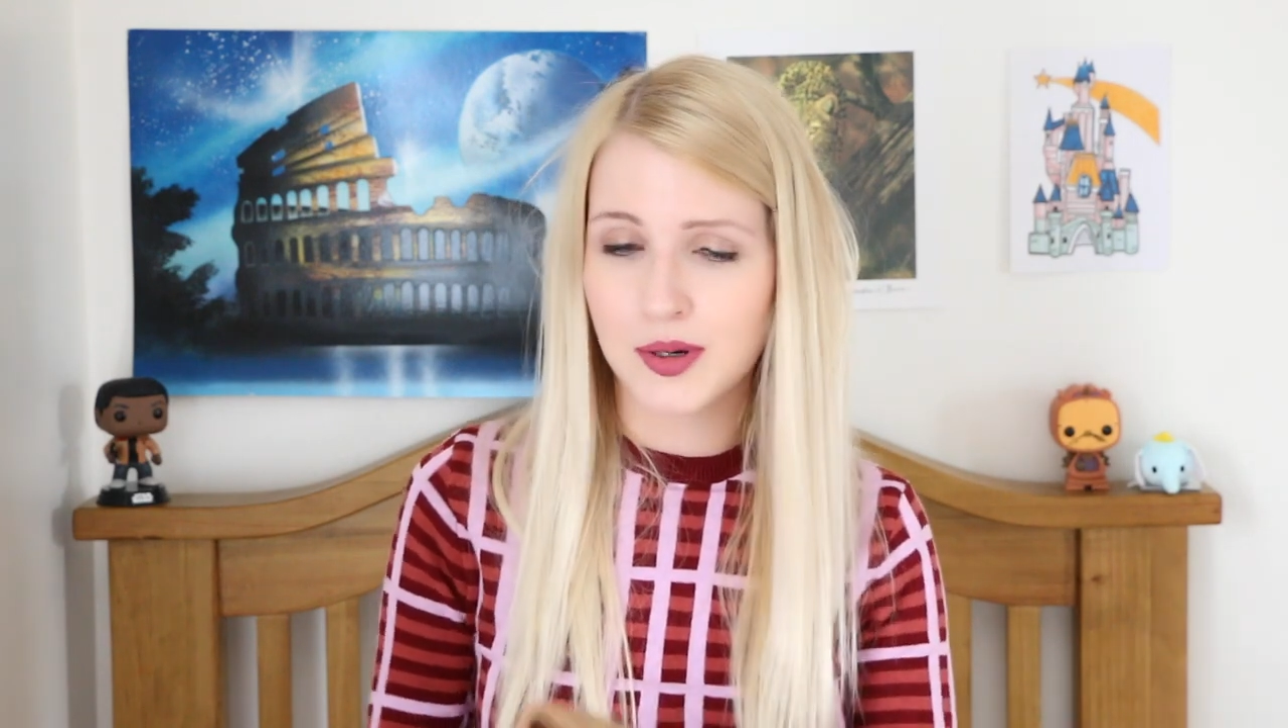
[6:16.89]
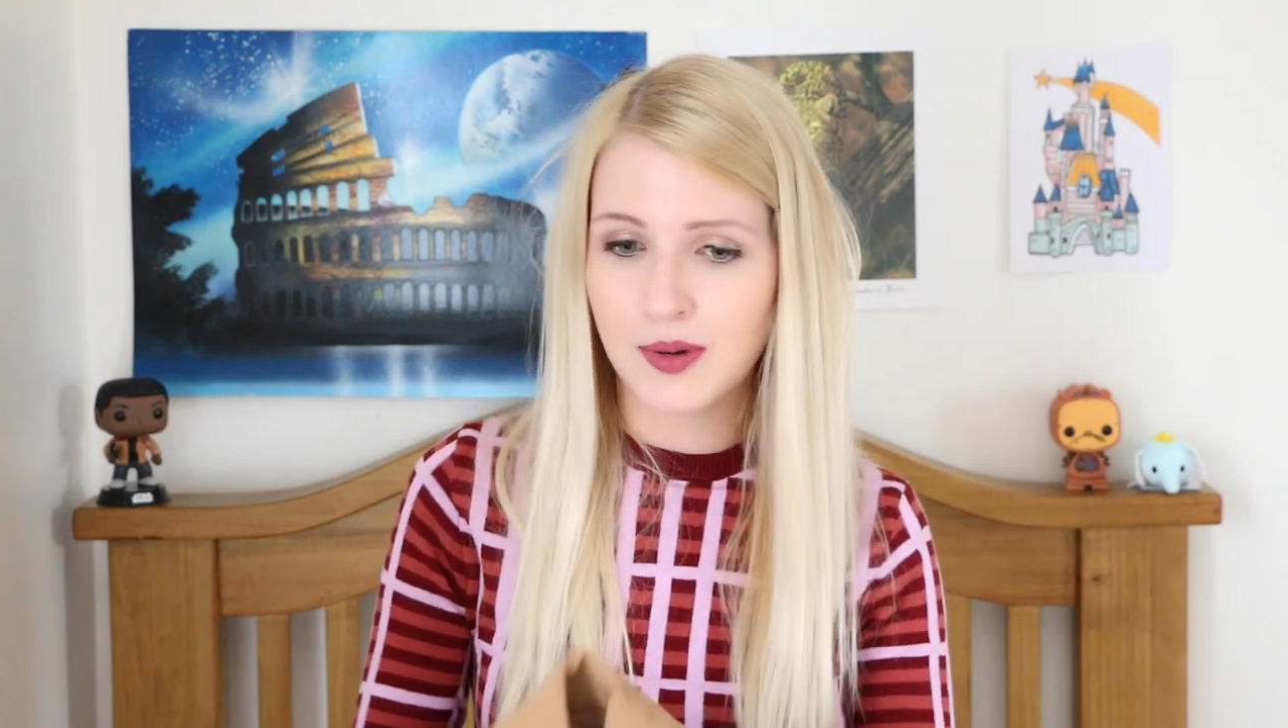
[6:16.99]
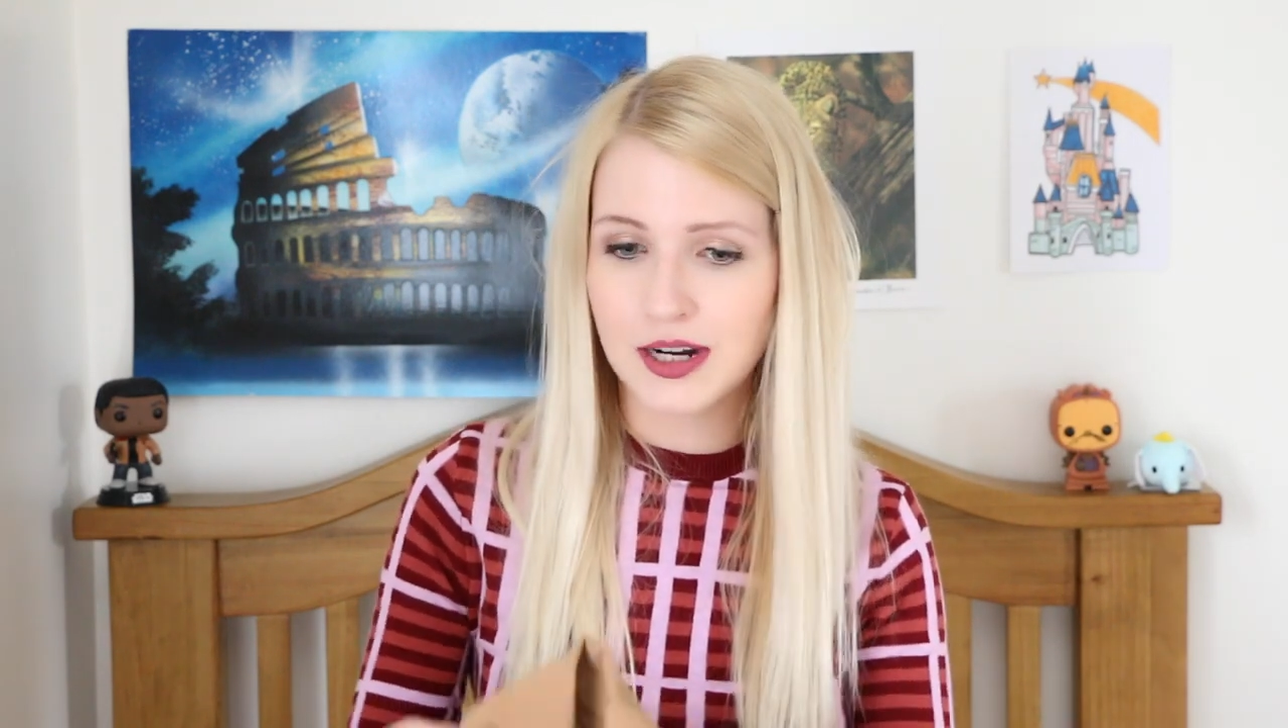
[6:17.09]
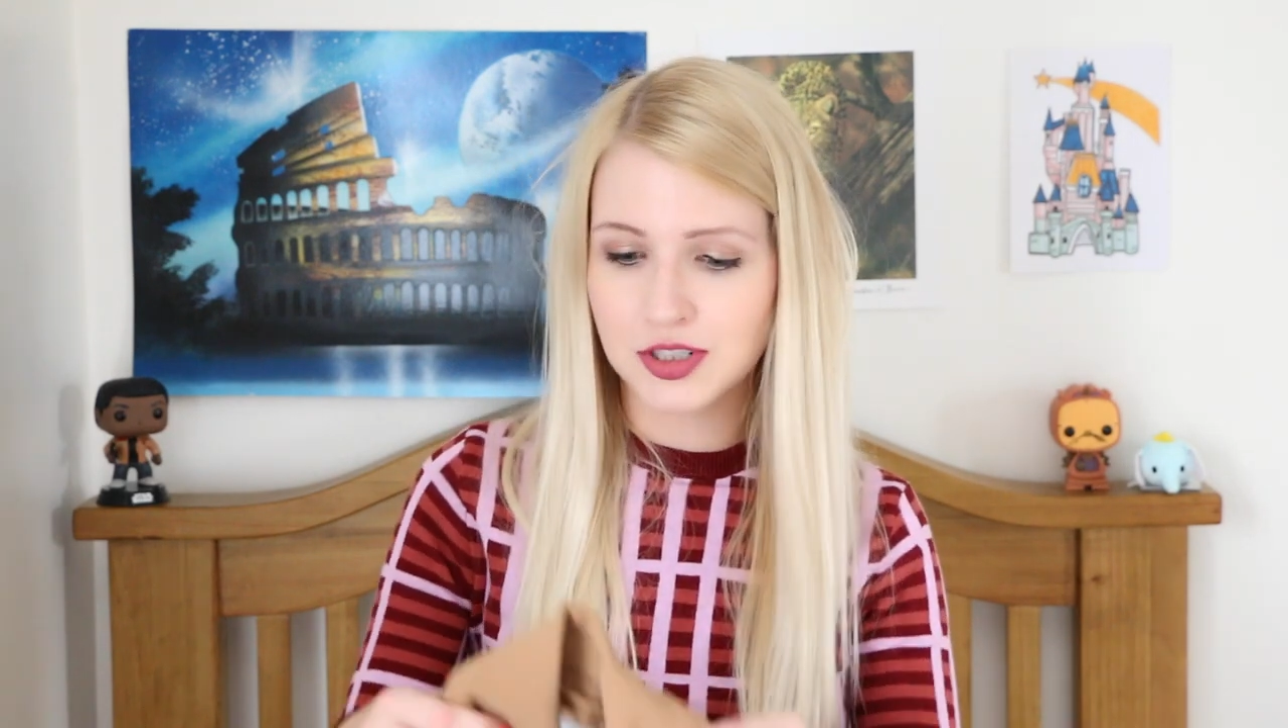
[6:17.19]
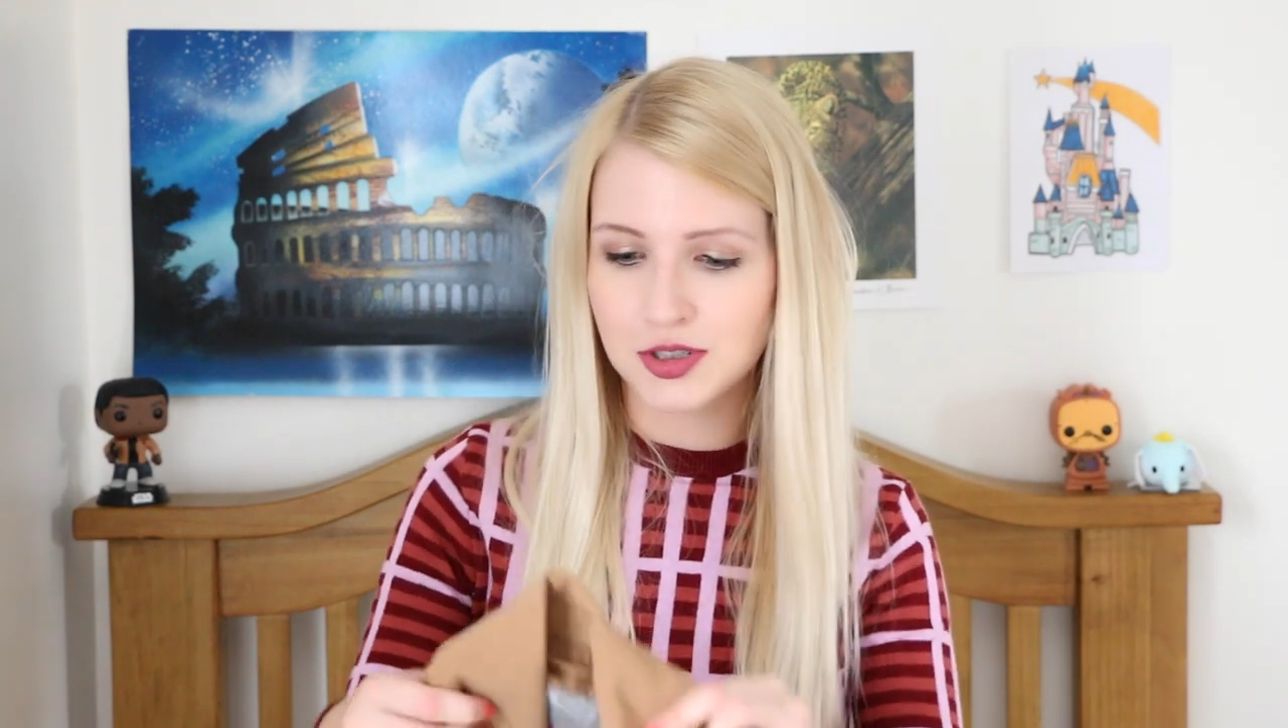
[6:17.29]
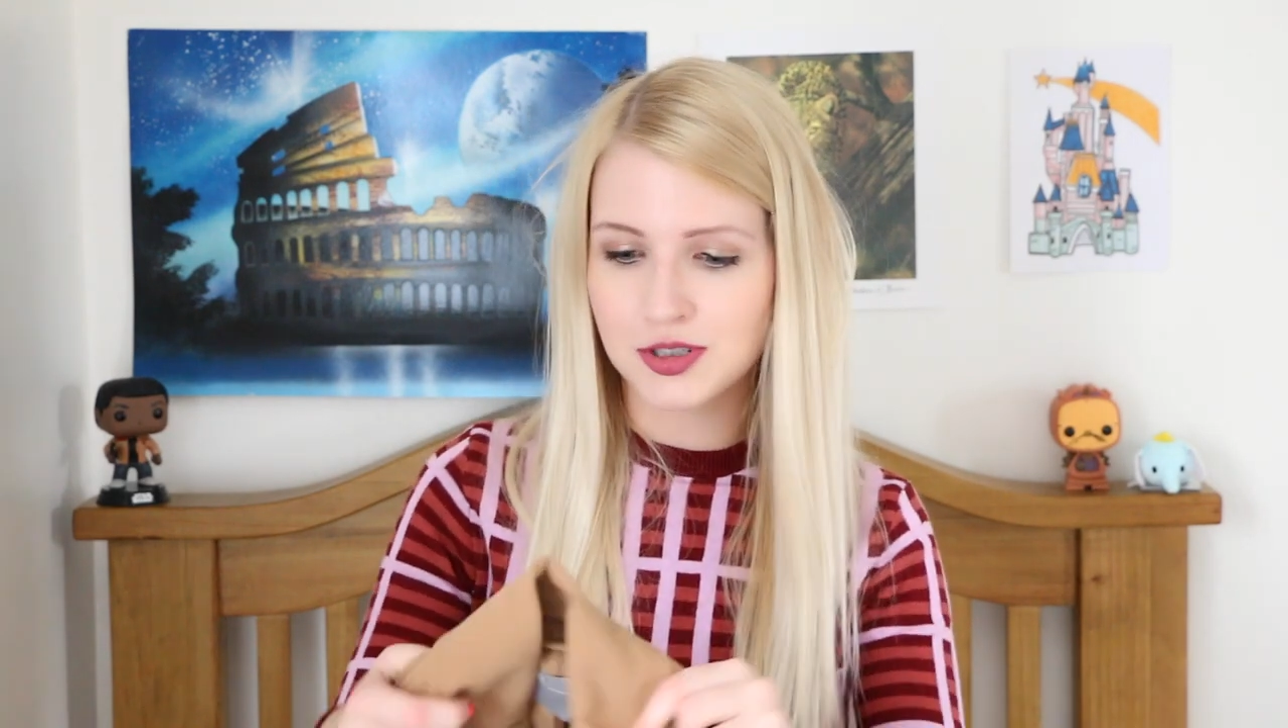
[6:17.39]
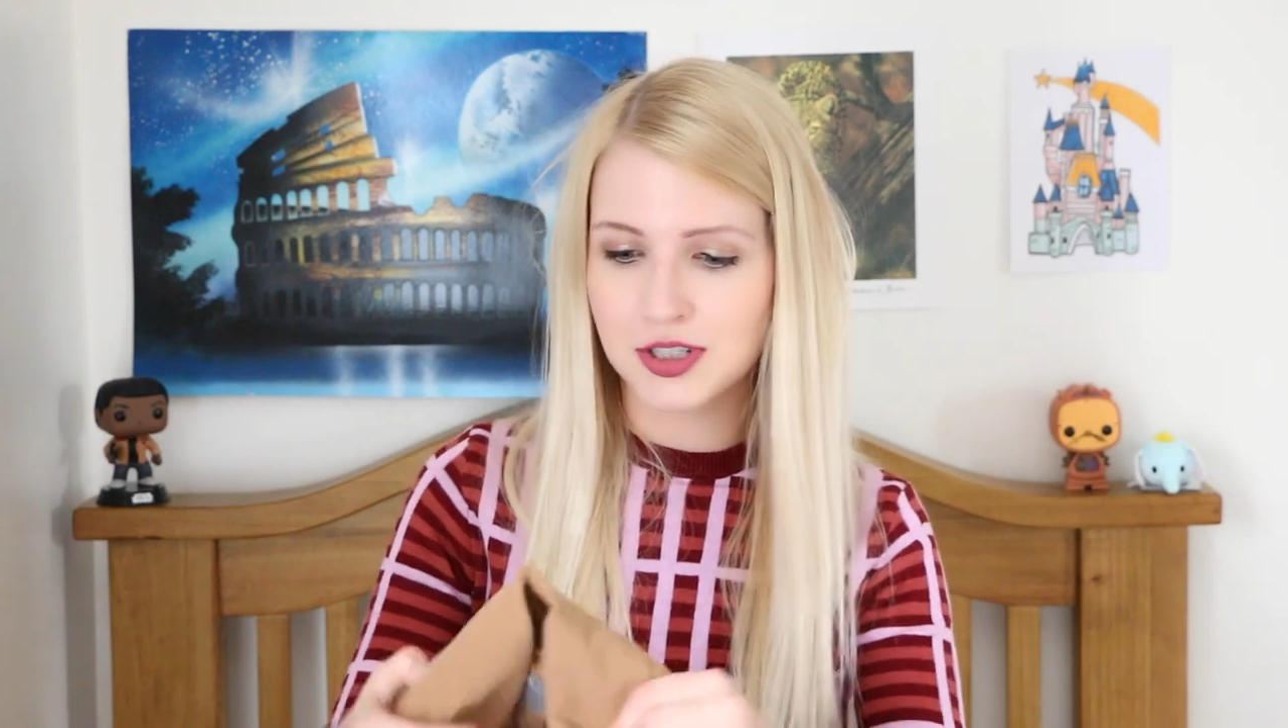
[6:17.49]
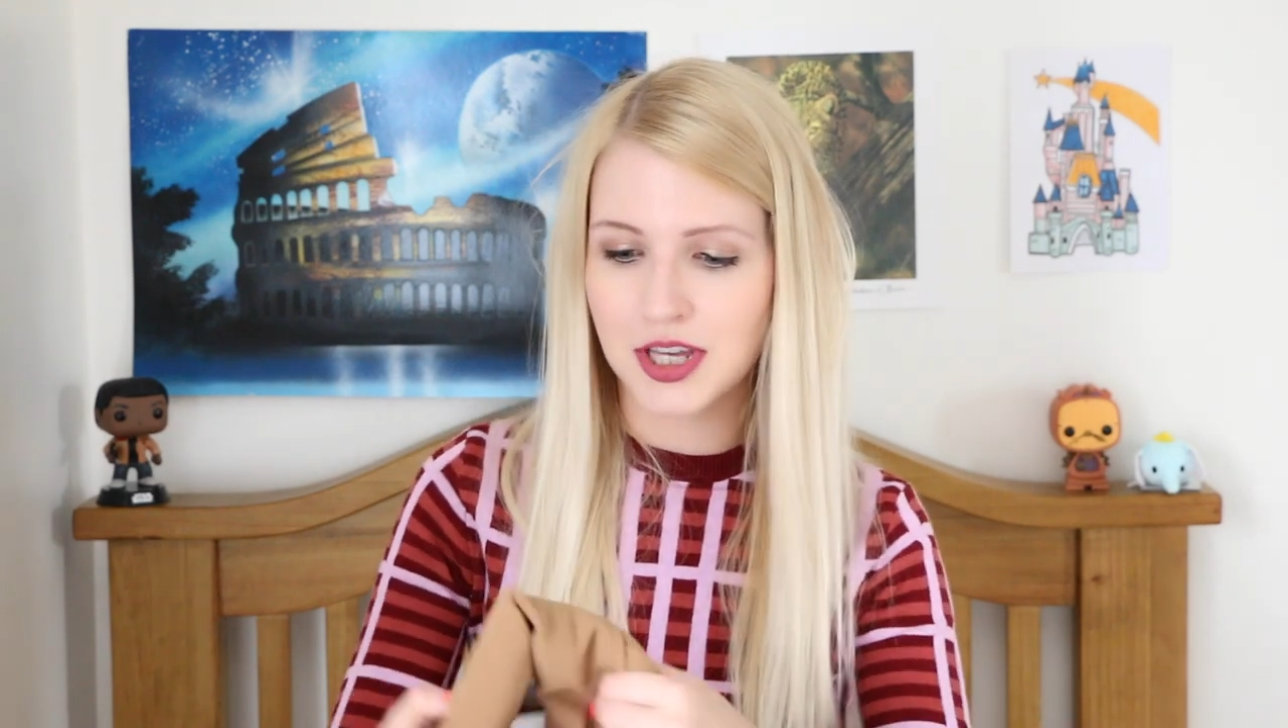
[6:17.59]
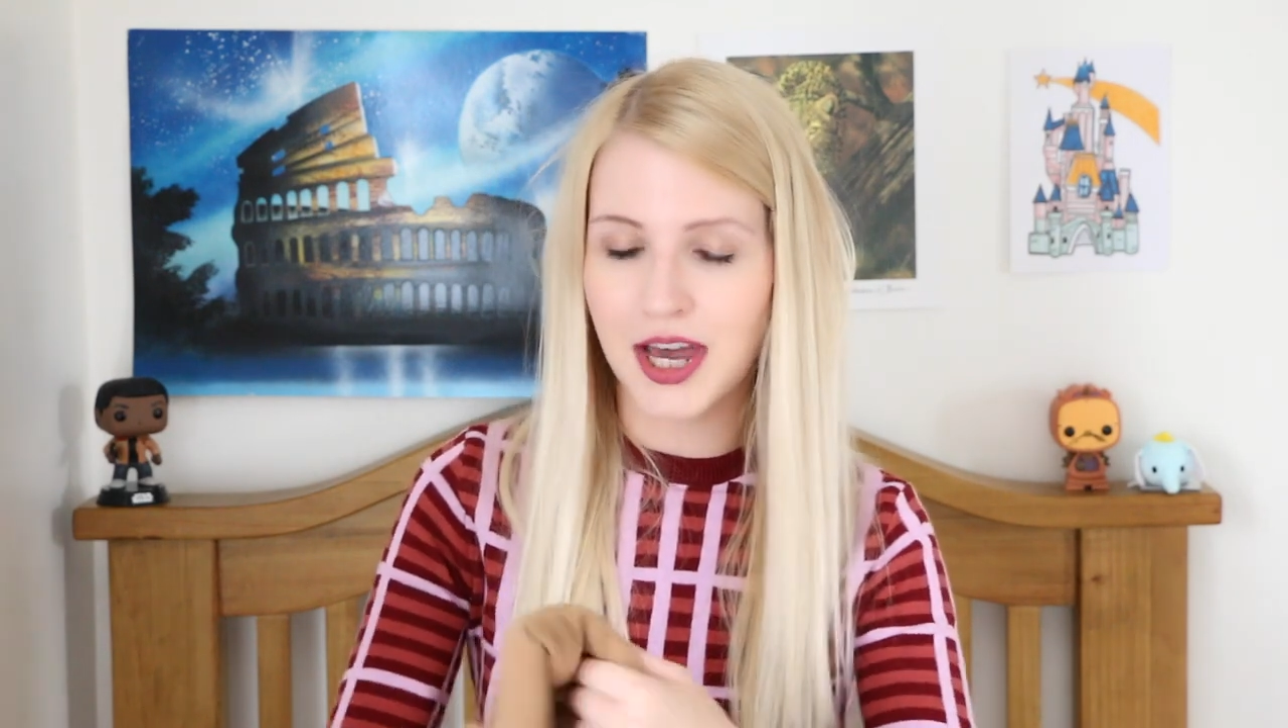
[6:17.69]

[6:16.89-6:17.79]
want to wear a shorter